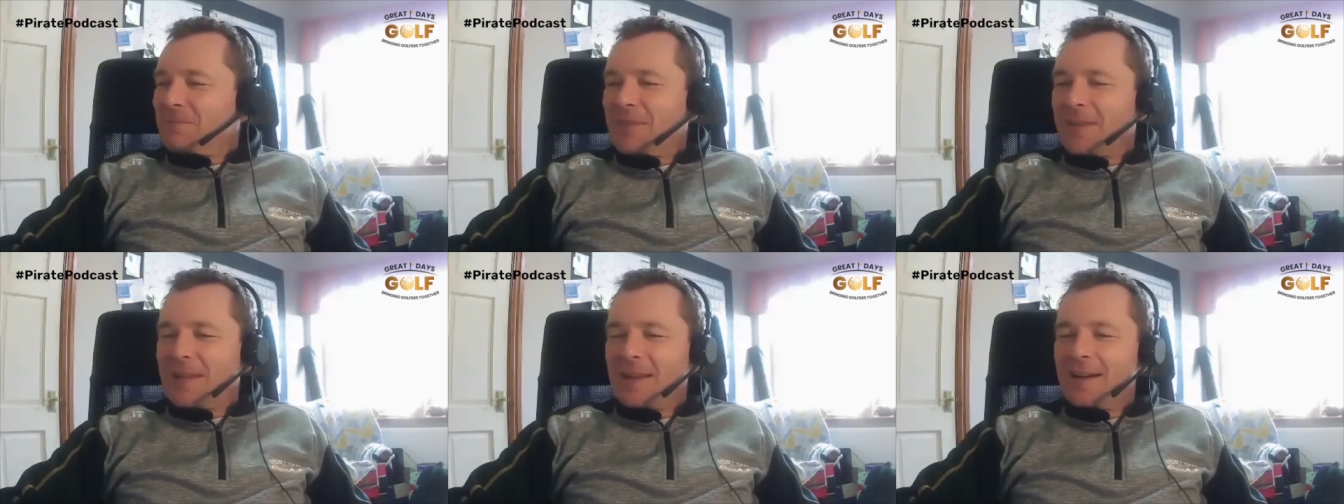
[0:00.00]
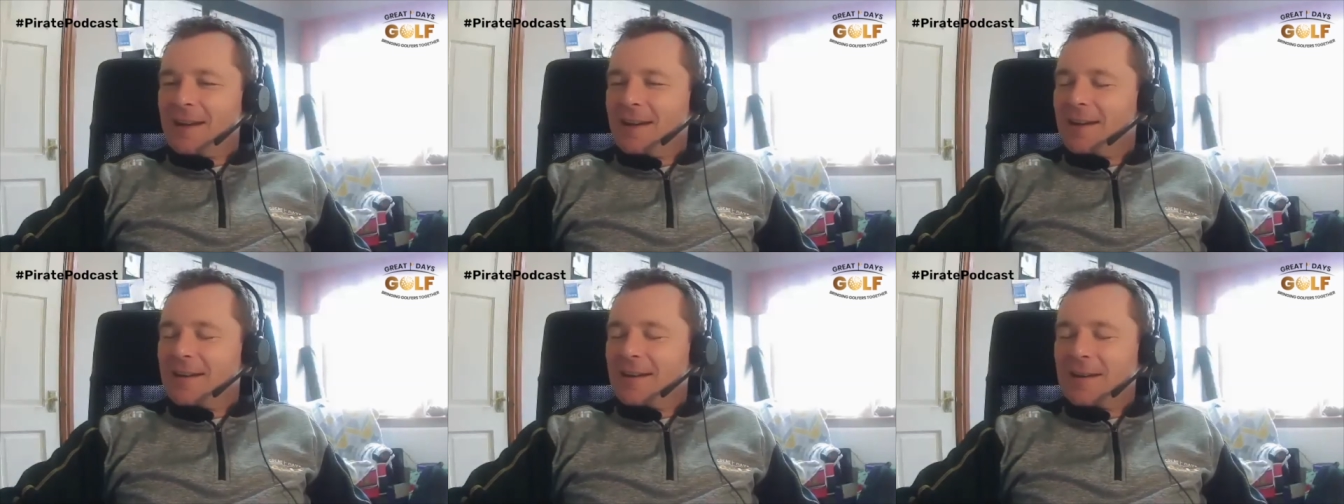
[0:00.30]

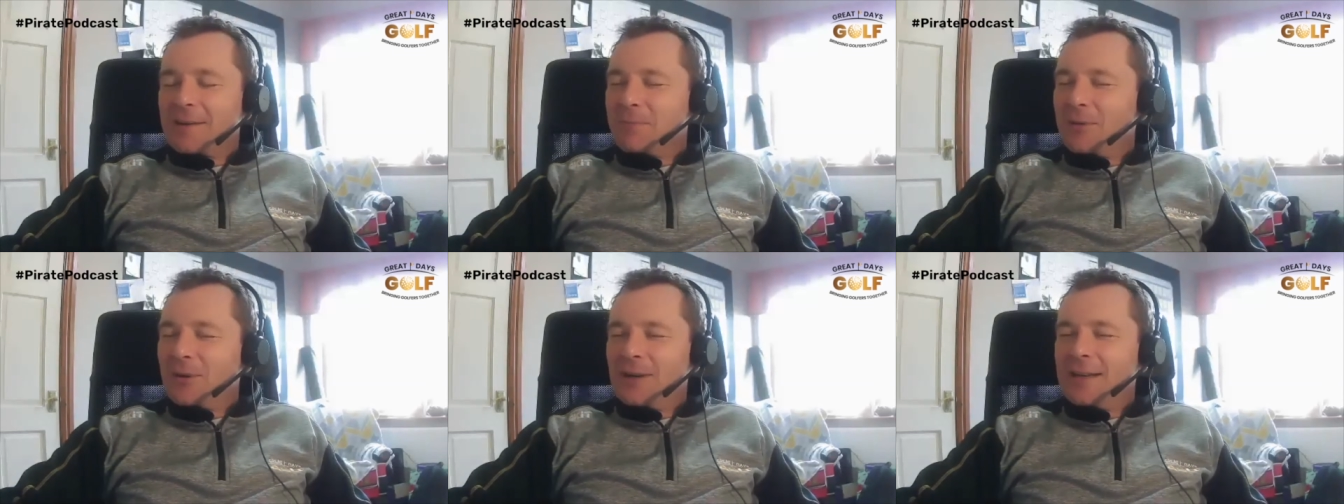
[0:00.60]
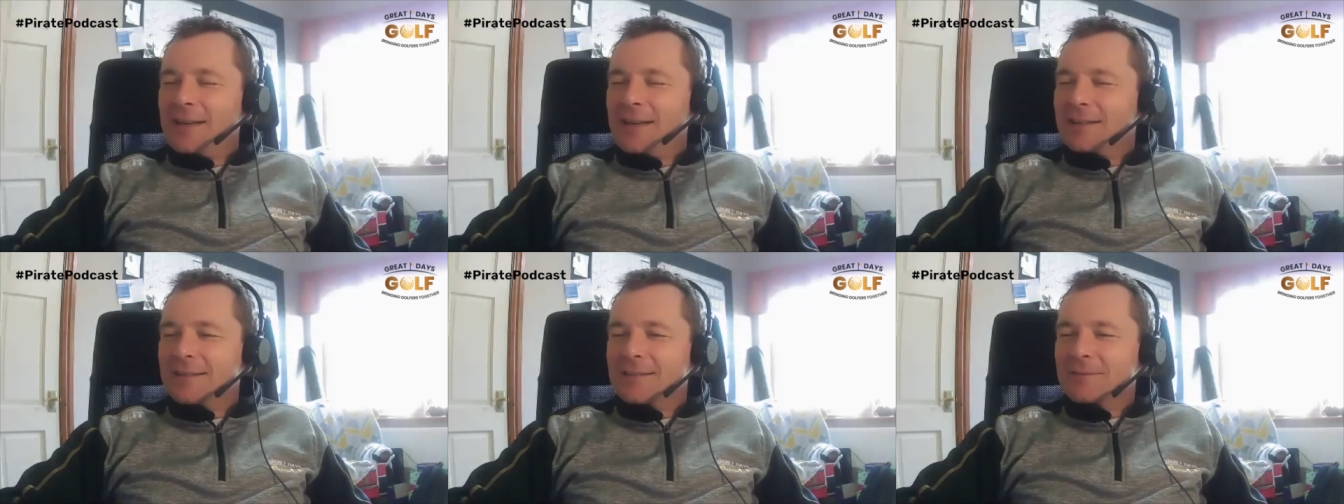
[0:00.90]
No,
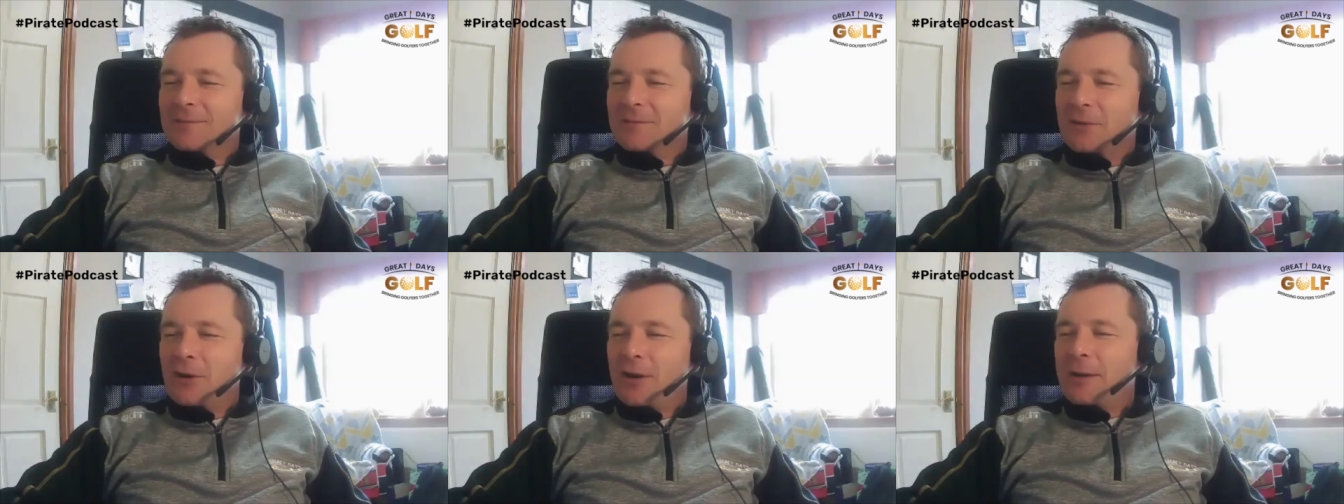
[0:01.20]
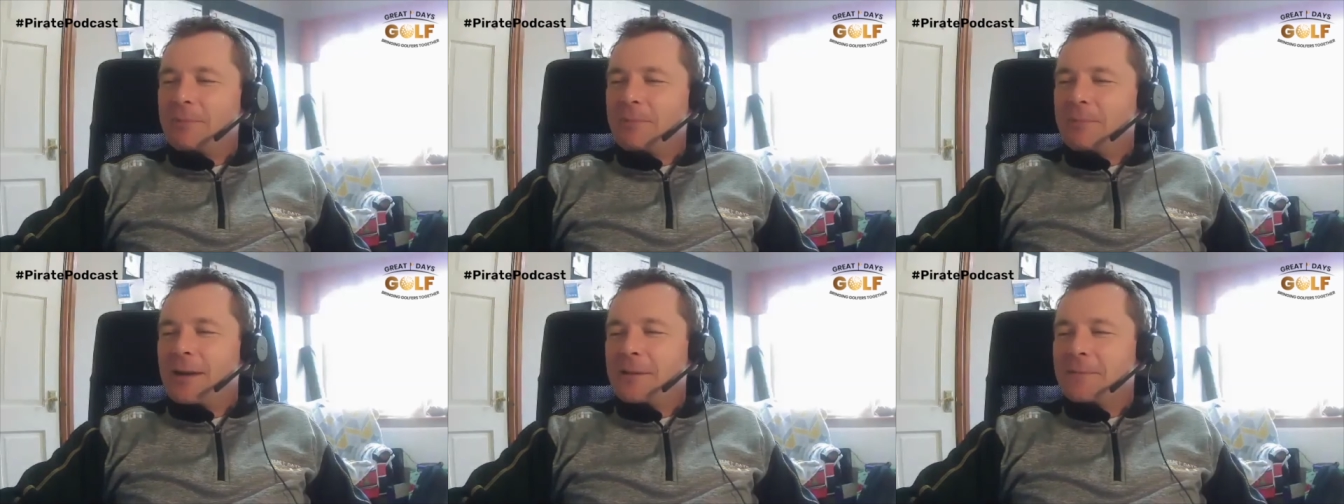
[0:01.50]
brilliant,
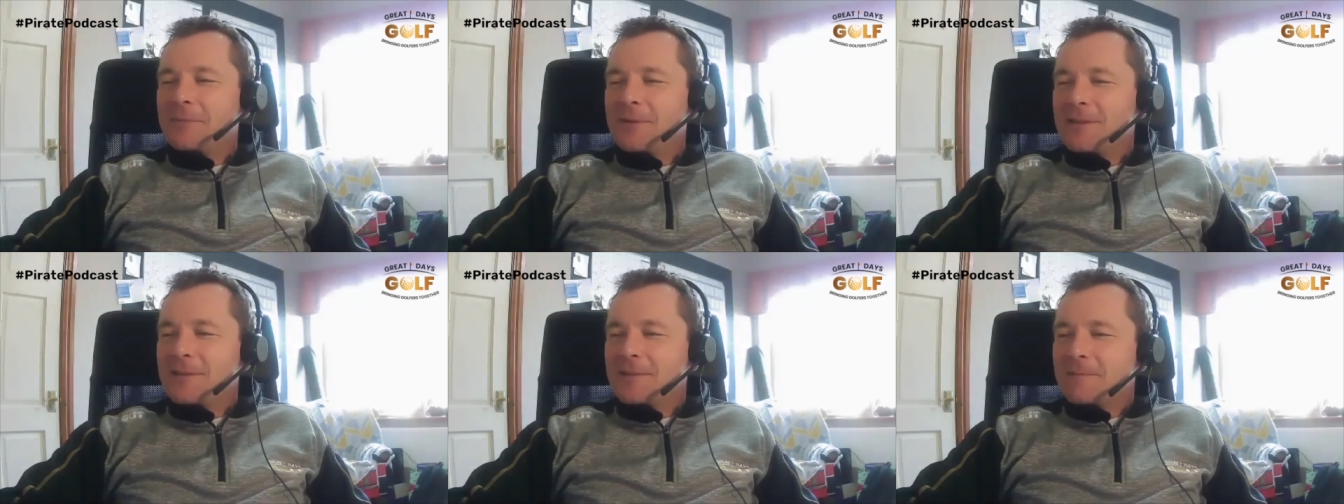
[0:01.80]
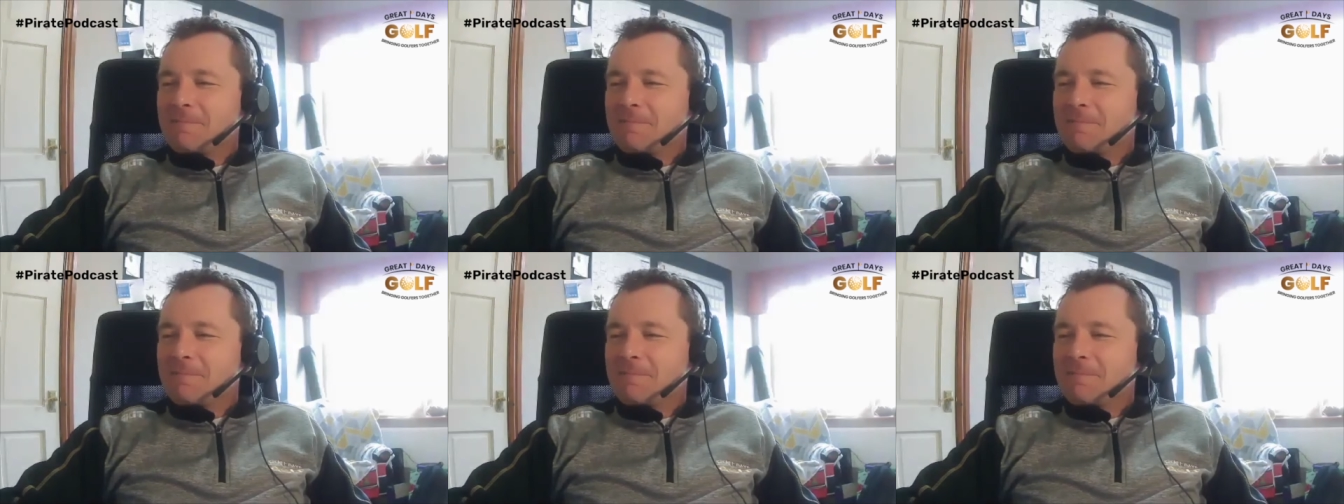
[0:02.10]
great memory.